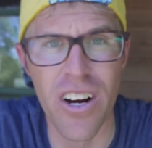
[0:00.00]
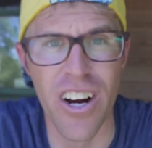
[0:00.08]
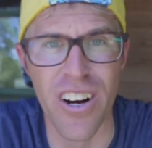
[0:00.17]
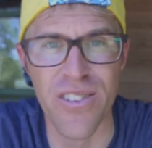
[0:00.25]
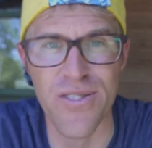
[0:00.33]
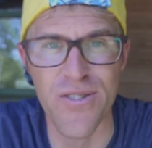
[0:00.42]

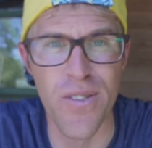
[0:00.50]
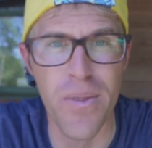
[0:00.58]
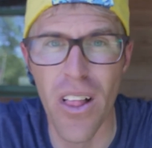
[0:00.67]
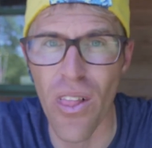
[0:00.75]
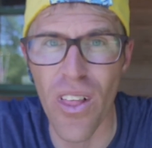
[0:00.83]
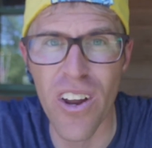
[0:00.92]
curtains, from
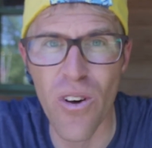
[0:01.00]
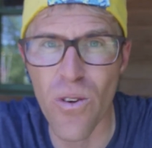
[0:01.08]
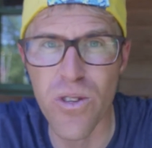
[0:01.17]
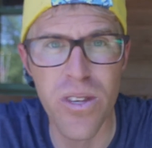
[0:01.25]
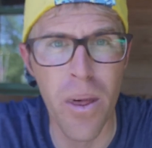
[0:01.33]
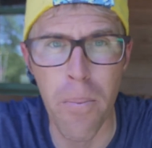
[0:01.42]
the
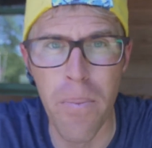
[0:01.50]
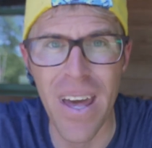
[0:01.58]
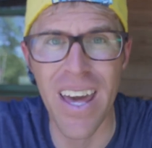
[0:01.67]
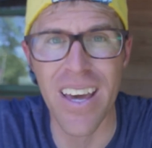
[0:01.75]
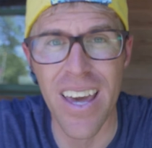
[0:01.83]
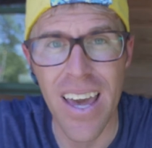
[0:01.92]
little to the
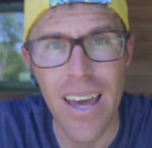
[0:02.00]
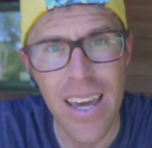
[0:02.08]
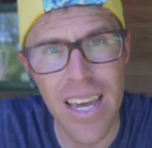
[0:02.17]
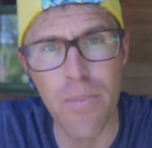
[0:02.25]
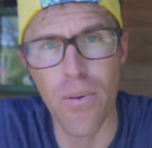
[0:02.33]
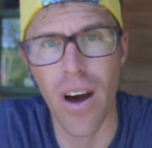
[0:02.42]
big,
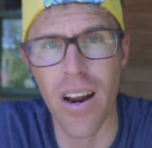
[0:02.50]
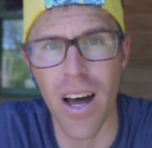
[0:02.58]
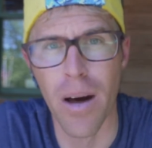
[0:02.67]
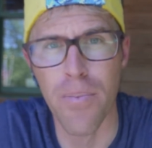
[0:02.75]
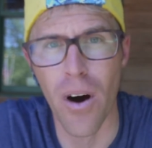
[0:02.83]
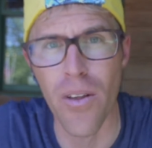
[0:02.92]
he brought
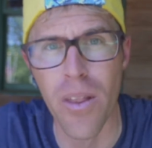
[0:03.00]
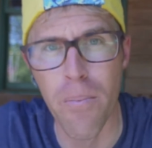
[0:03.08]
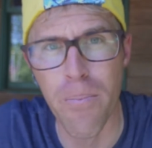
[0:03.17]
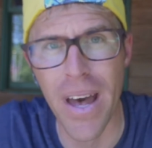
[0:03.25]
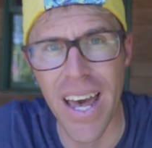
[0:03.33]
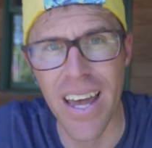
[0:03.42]
up on the
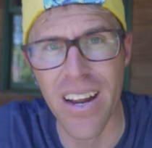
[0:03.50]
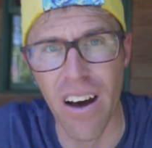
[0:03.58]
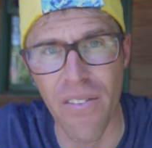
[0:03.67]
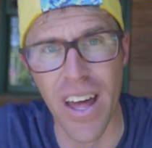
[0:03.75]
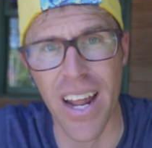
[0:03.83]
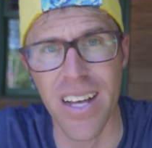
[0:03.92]
bed
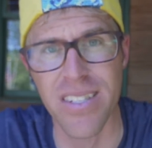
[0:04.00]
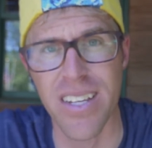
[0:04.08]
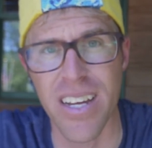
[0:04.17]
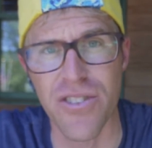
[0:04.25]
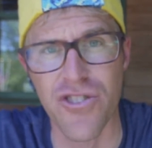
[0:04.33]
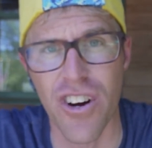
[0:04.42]
of that
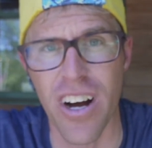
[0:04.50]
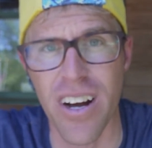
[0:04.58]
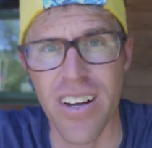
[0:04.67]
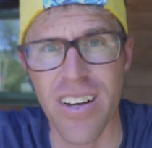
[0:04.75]
S10 truck.